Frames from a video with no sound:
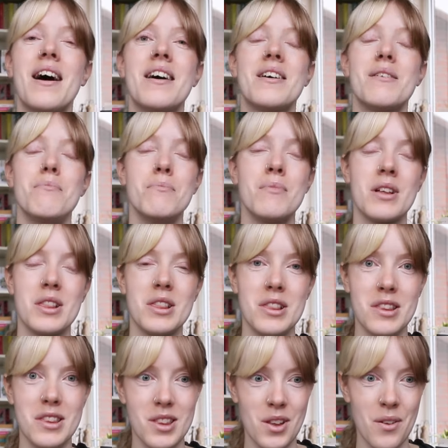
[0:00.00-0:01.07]
I'm
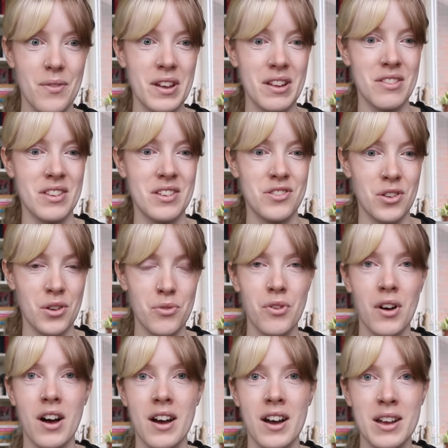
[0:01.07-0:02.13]
loving this so
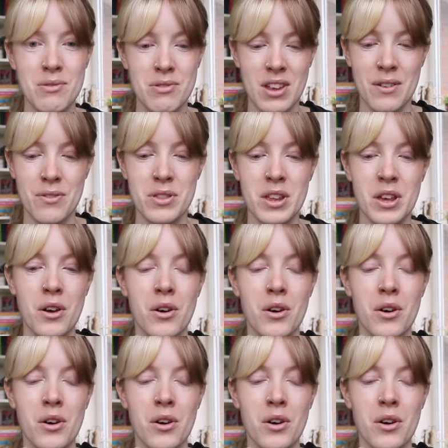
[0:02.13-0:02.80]
far. I'm definitely